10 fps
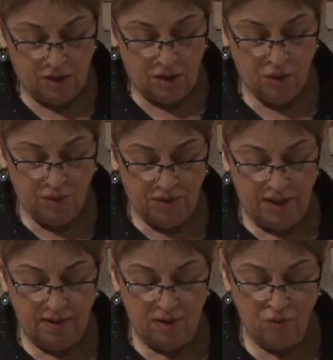You would
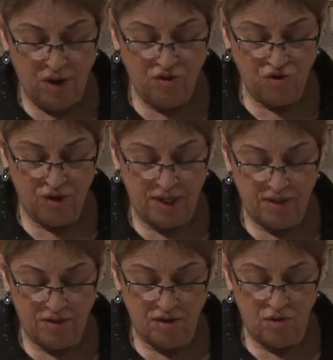think that one
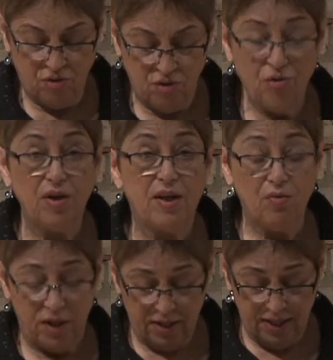treated so cruelly
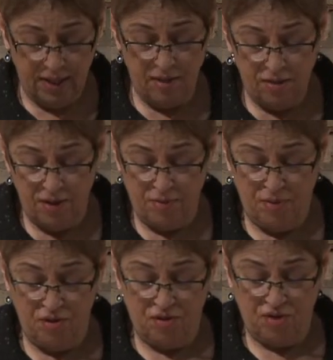would kill the
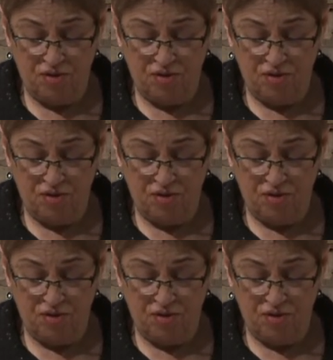abuser,